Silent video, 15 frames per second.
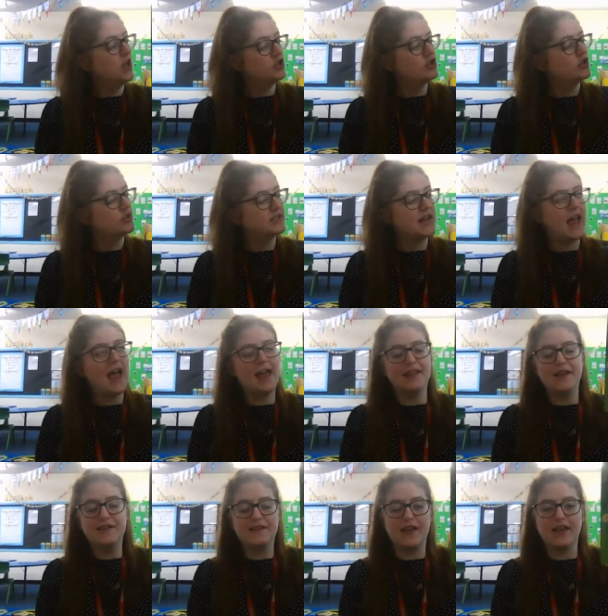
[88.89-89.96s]
just
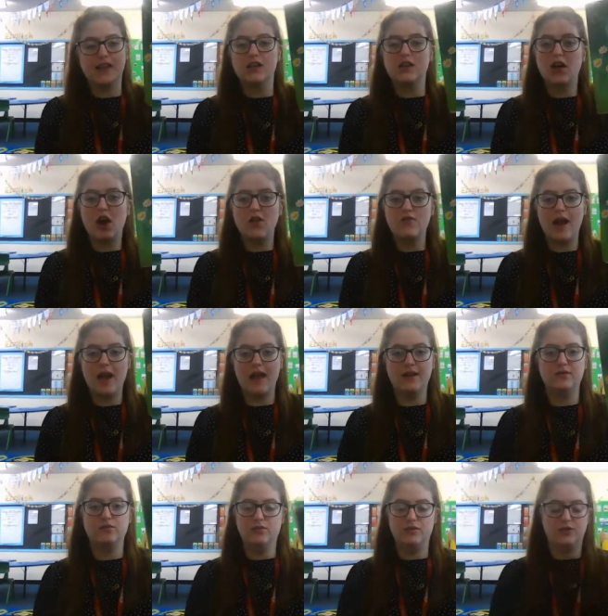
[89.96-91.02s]
elephing
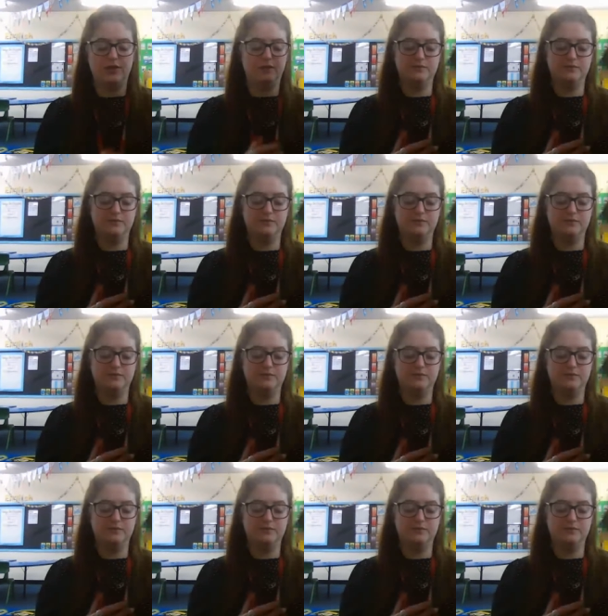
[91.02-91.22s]
around.